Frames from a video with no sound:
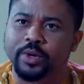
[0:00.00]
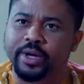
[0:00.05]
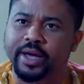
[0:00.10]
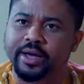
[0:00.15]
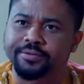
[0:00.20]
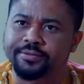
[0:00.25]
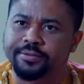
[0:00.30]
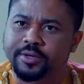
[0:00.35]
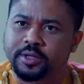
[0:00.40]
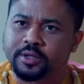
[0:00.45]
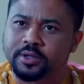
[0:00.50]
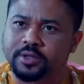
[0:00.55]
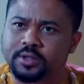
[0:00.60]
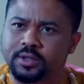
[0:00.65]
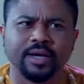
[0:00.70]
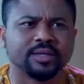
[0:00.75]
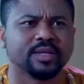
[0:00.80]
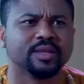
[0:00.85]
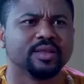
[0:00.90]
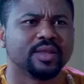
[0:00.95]
the way I feel?
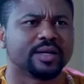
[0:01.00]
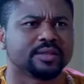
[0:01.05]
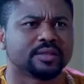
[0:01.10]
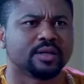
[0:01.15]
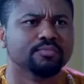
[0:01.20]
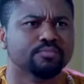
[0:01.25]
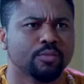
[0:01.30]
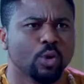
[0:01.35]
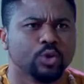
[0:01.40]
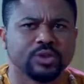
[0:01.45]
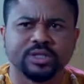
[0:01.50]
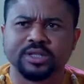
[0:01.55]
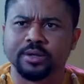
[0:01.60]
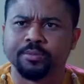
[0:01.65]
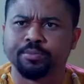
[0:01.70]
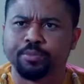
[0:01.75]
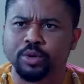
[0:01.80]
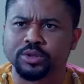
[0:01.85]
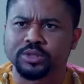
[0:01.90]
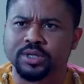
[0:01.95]
Isn't that the
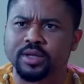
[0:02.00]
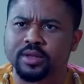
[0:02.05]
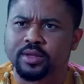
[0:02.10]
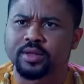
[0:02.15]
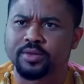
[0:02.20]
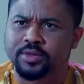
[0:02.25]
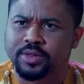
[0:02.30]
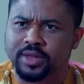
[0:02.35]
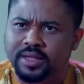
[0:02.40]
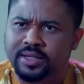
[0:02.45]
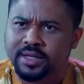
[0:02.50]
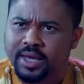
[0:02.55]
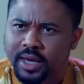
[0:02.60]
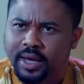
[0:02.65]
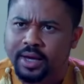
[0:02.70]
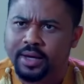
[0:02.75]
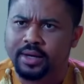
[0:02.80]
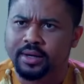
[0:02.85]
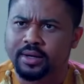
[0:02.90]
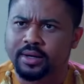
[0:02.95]
most important thing
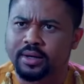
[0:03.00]
here?